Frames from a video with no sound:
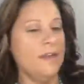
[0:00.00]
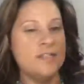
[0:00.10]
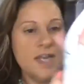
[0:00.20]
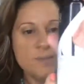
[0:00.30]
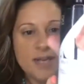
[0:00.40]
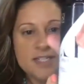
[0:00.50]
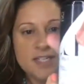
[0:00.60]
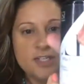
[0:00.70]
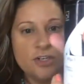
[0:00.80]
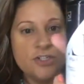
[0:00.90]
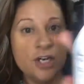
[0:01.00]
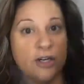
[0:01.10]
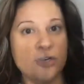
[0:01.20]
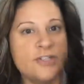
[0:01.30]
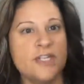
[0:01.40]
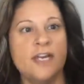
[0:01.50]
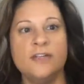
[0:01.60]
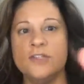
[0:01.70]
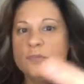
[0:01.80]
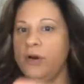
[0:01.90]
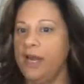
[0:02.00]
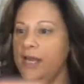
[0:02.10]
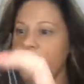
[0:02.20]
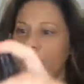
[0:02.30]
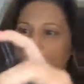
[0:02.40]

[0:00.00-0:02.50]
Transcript: take my 10 Years Younger setting spray,